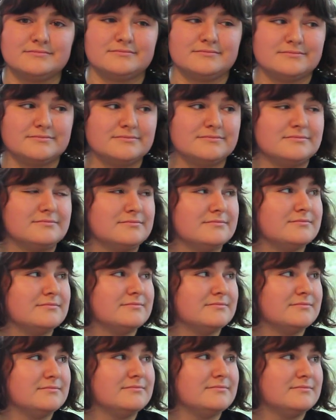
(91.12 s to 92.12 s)

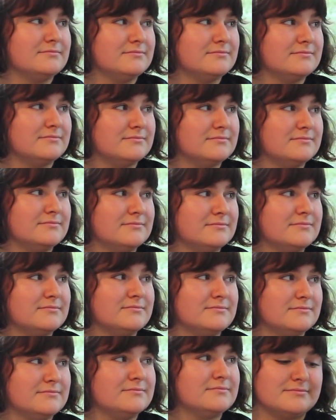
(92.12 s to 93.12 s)

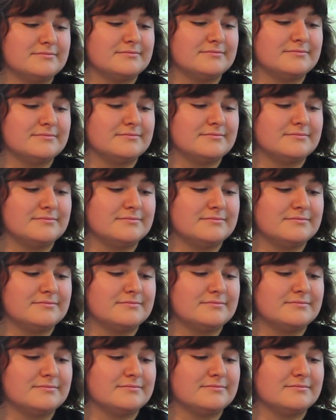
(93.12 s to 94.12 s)

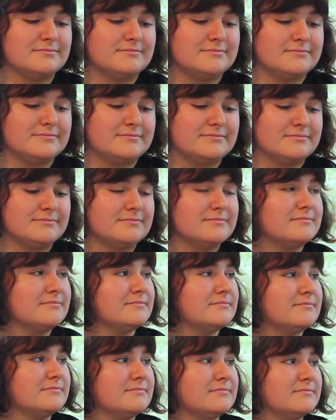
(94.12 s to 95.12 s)

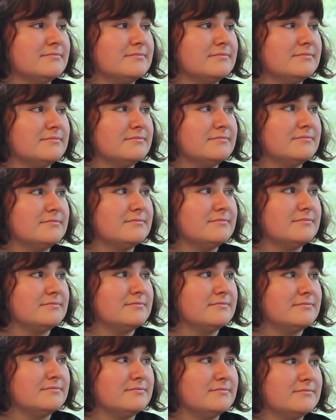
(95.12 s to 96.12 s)

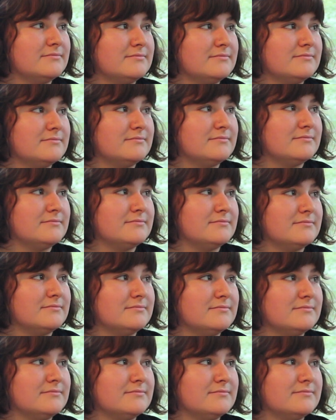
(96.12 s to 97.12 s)

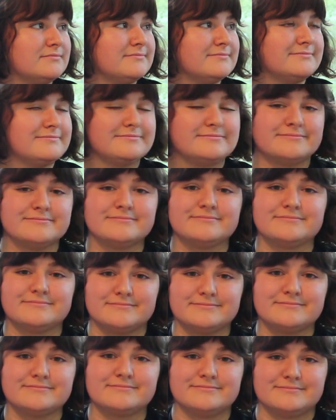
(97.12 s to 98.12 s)

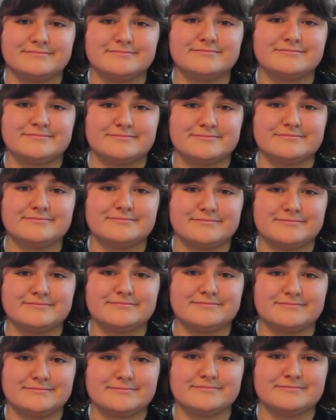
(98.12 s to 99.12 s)
(not speaking)